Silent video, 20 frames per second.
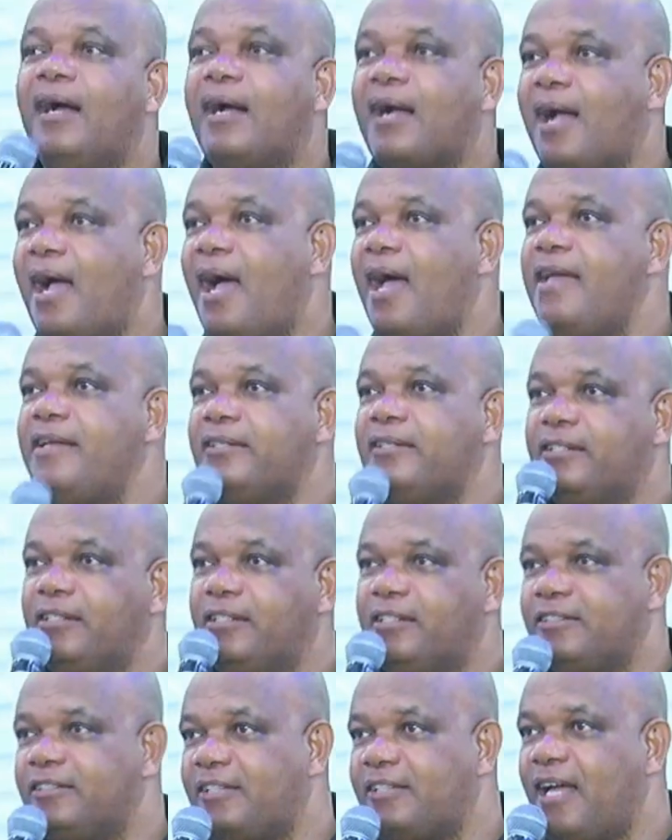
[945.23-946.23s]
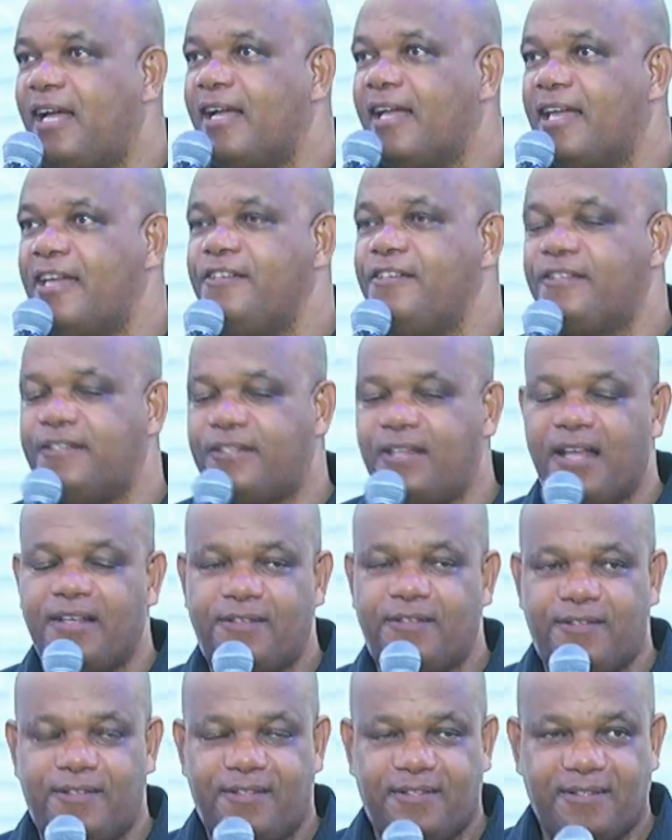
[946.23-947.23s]
kindled against
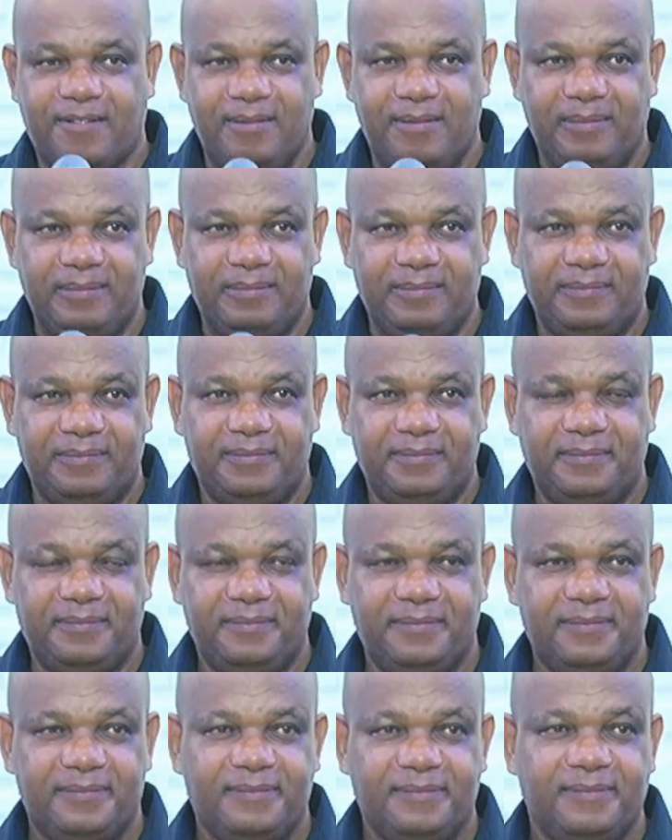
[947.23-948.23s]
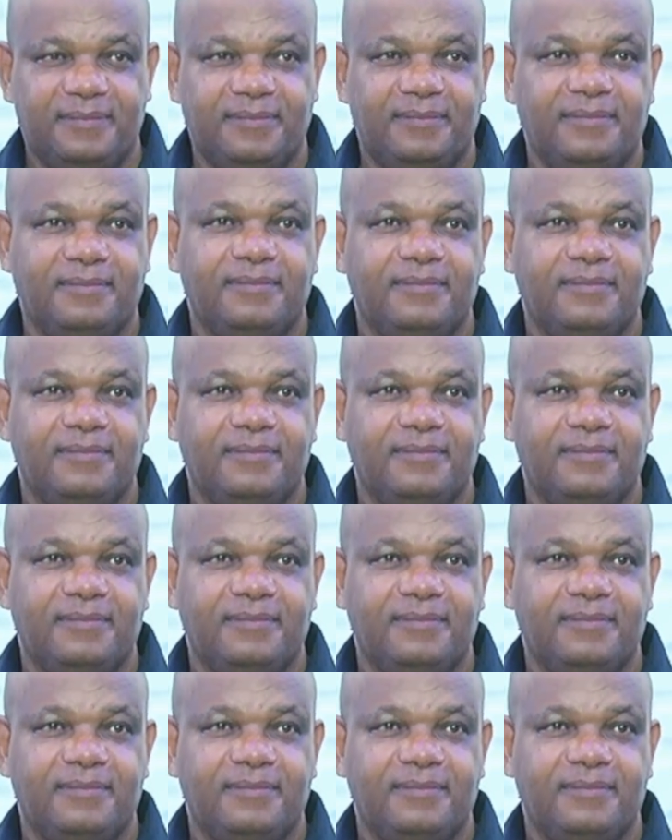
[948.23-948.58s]
us. And I